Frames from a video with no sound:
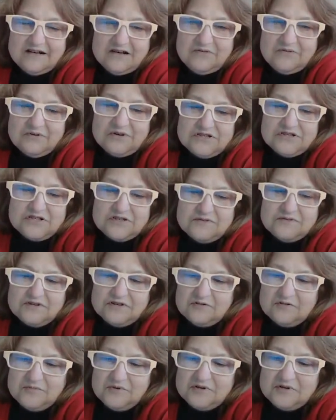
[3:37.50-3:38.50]
I want to show a
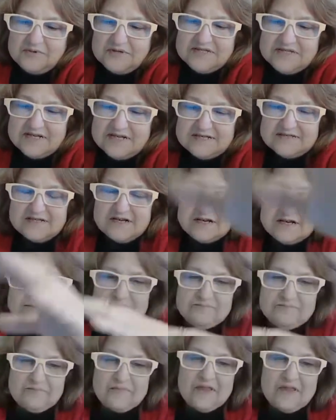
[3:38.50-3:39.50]
little bit of my desktop.
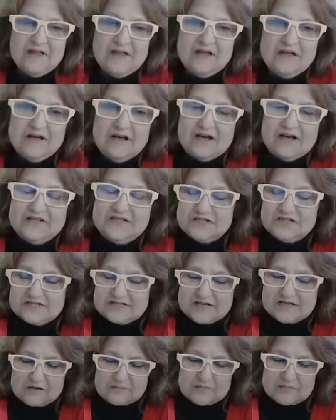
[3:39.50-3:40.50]
I
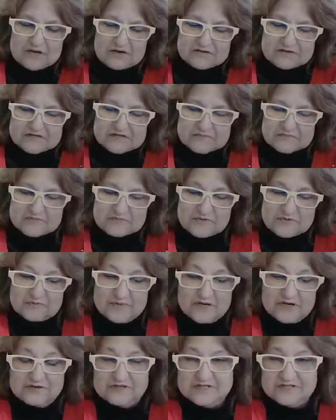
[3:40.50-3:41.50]
just got my Christmas
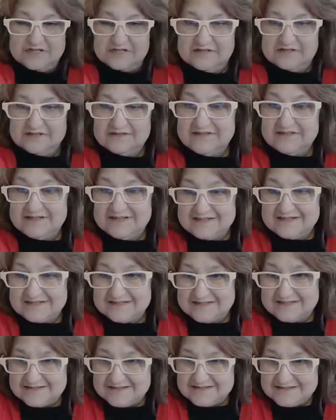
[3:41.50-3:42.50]
premiere done.
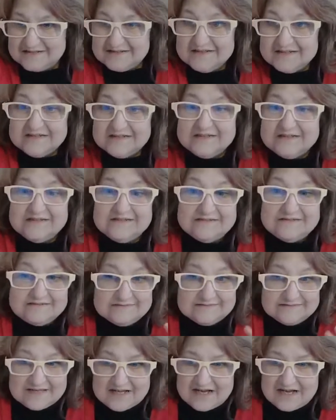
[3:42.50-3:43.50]
Yes.
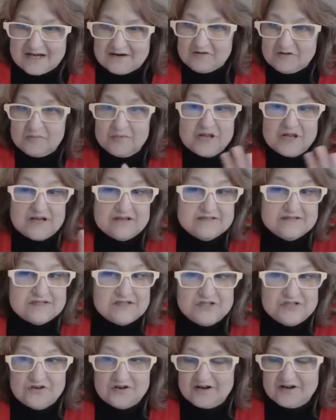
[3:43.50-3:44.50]
Everybody else
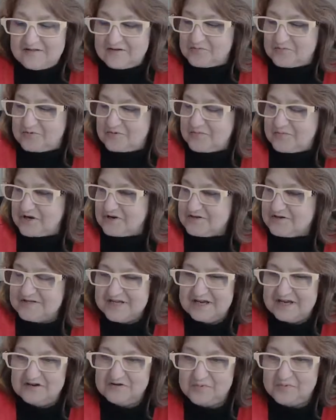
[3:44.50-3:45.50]
is starting their premieres,
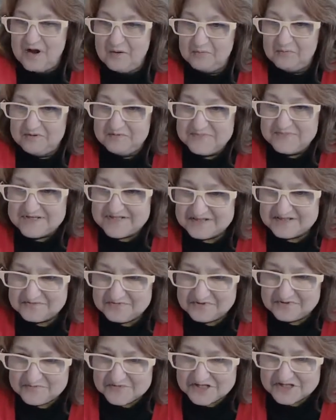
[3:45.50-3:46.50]
and you're probably missing
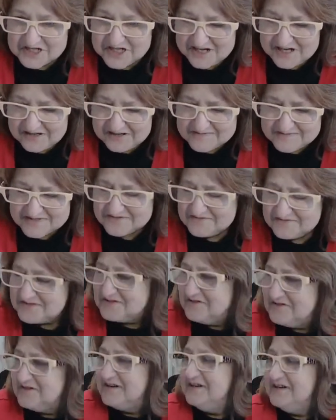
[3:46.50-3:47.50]
one. Michelle, I'm so
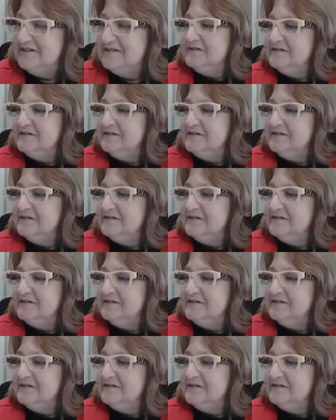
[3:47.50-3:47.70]
sorry.